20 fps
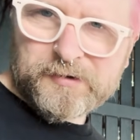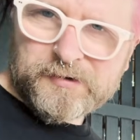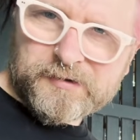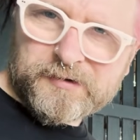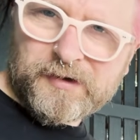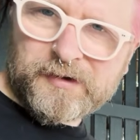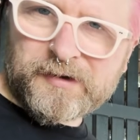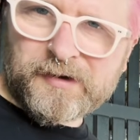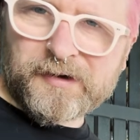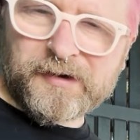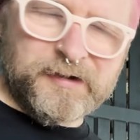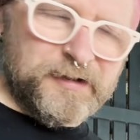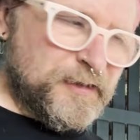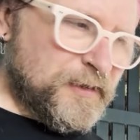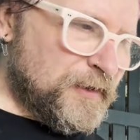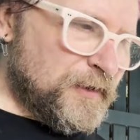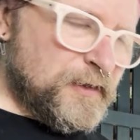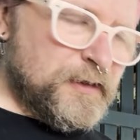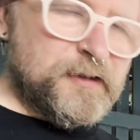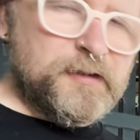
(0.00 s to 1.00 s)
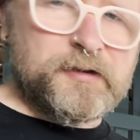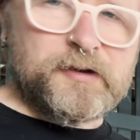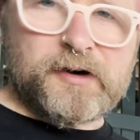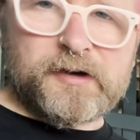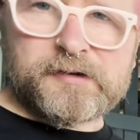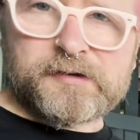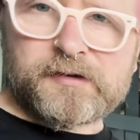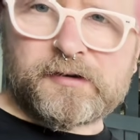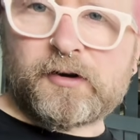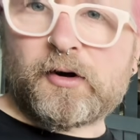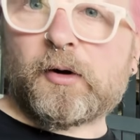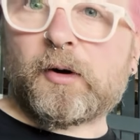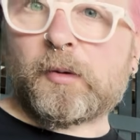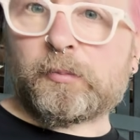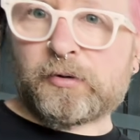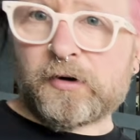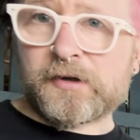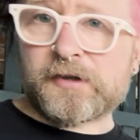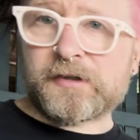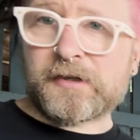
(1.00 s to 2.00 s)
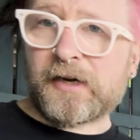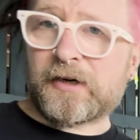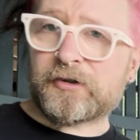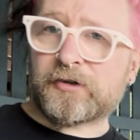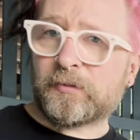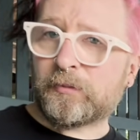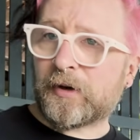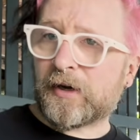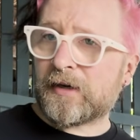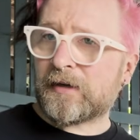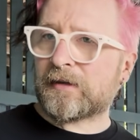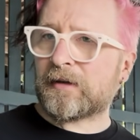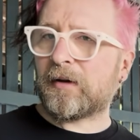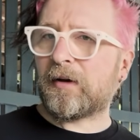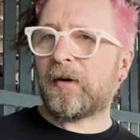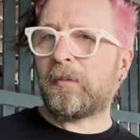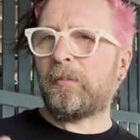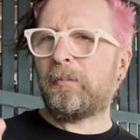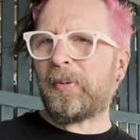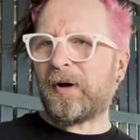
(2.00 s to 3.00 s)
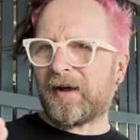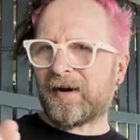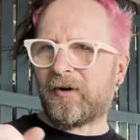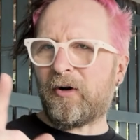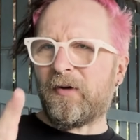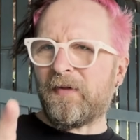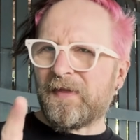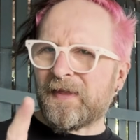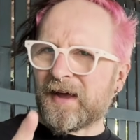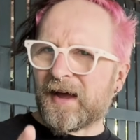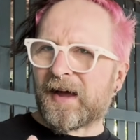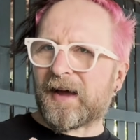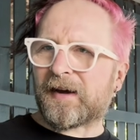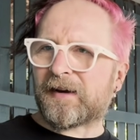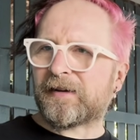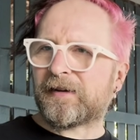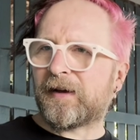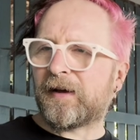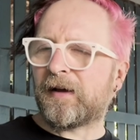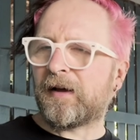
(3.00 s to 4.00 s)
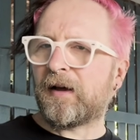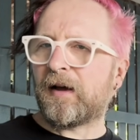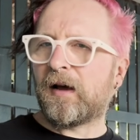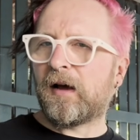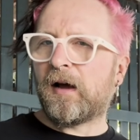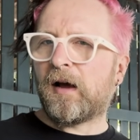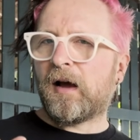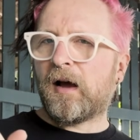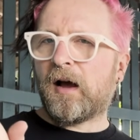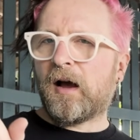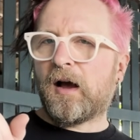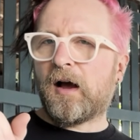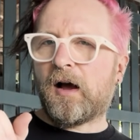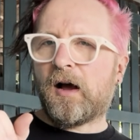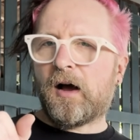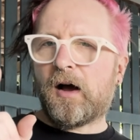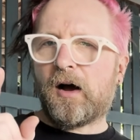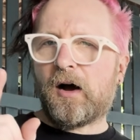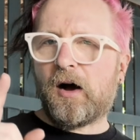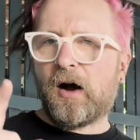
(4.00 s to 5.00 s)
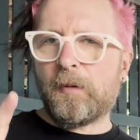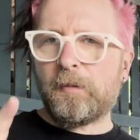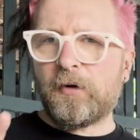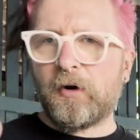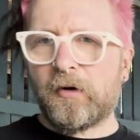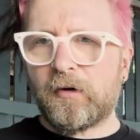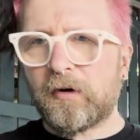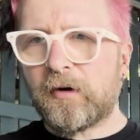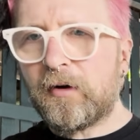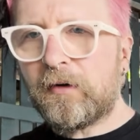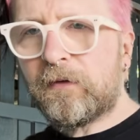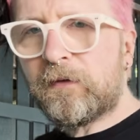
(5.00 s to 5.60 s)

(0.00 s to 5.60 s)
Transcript: It's nothing that it's, you know, a presentation piece. But on that, I'm not going to